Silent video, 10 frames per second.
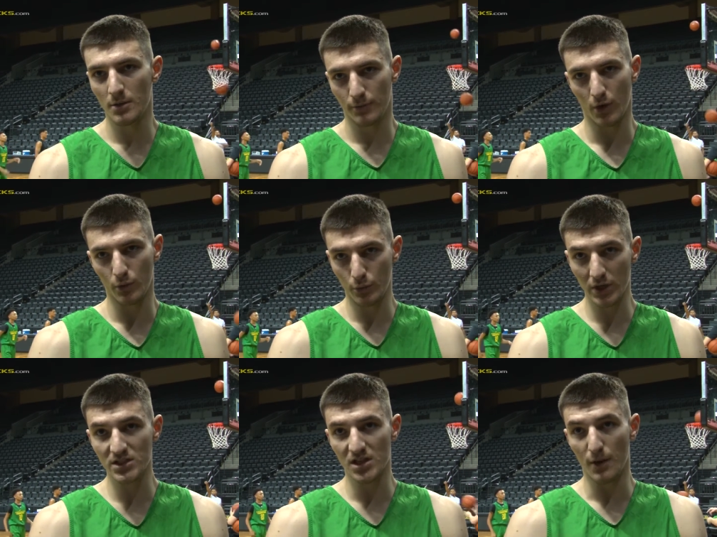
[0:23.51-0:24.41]
probably
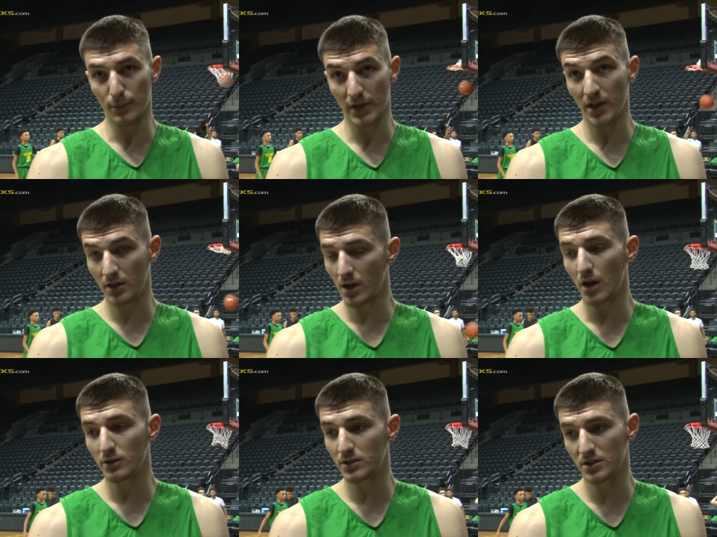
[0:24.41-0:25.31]
really start play,
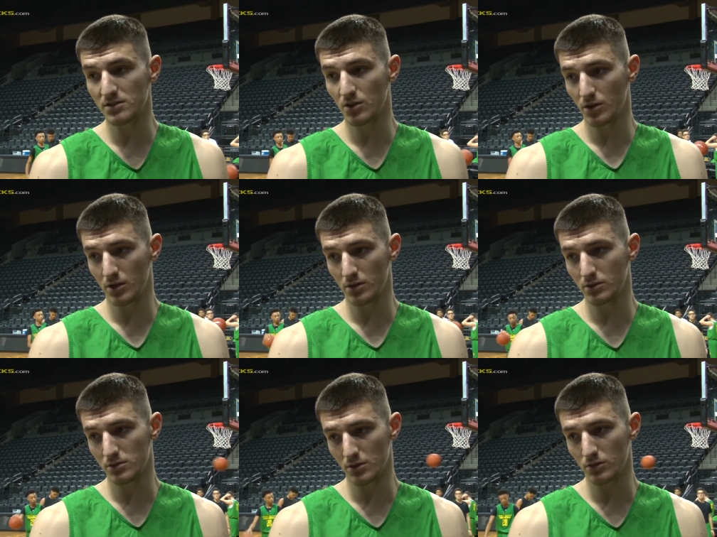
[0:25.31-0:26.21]
how things going on,
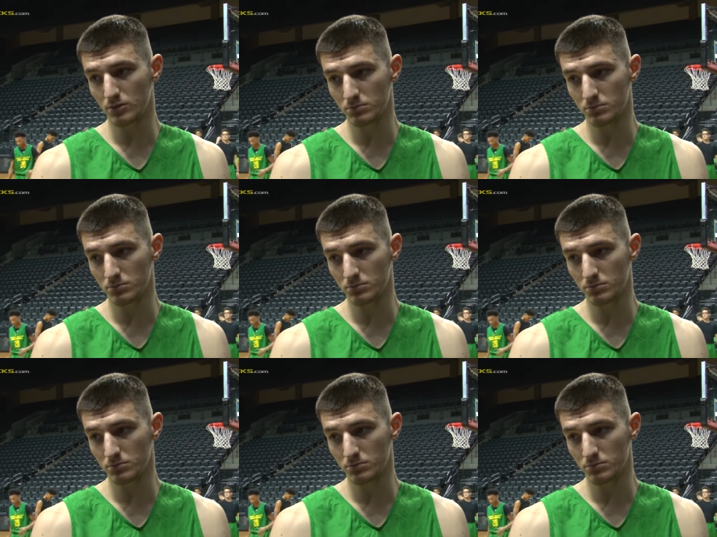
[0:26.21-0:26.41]
so.